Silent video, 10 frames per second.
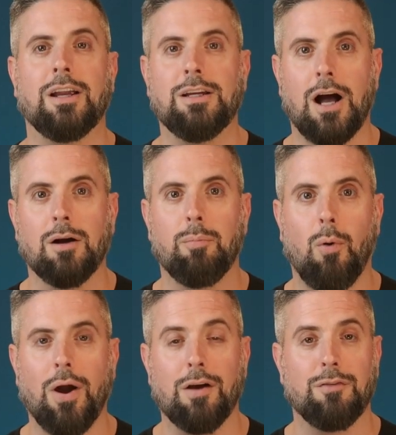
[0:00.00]
a young
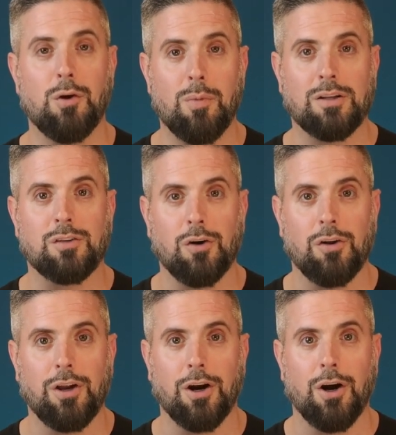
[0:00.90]
boy a few months
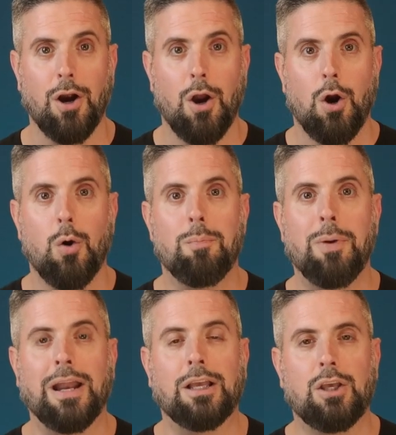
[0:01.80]
earlier who had
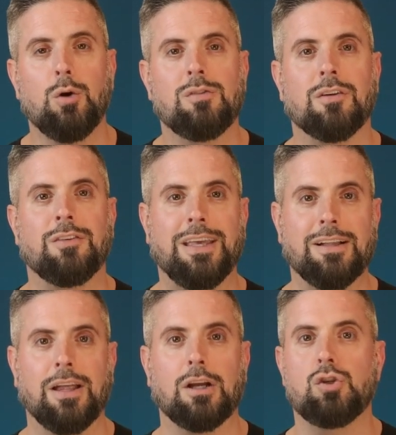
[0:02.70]
been accused of
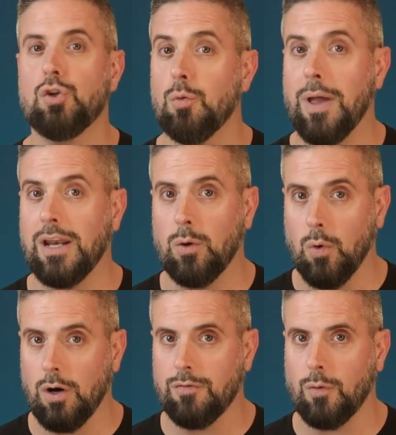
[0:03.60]
killing two men he
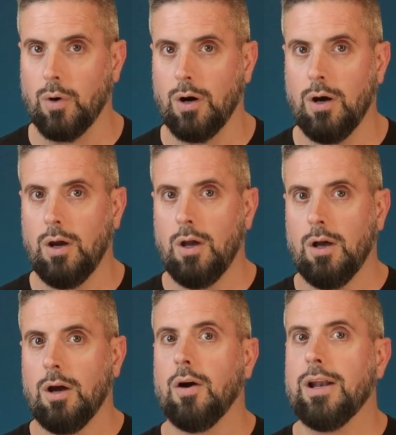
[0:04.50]
worked for.
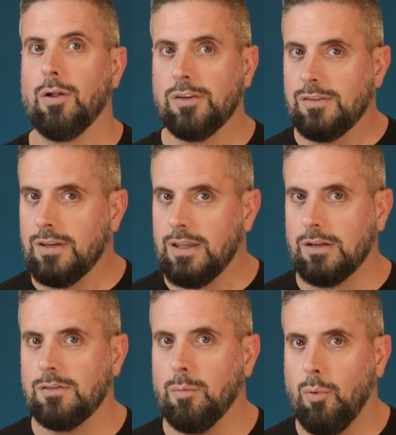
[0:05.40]
All right, now listen to
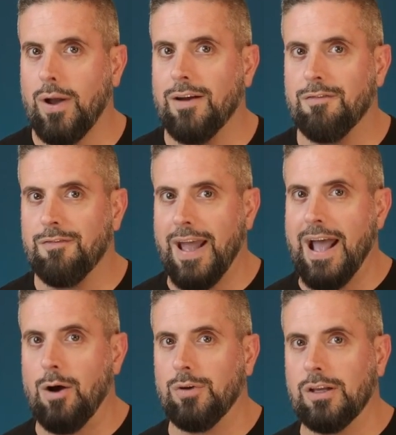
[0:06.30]
this. The boy had
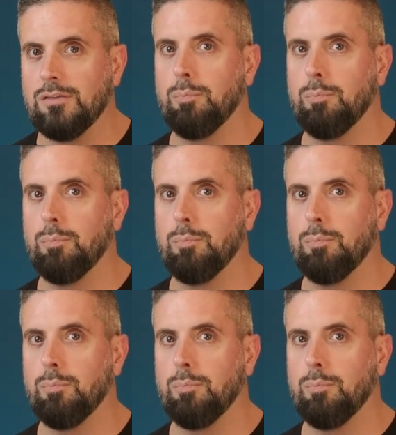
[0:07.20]
found his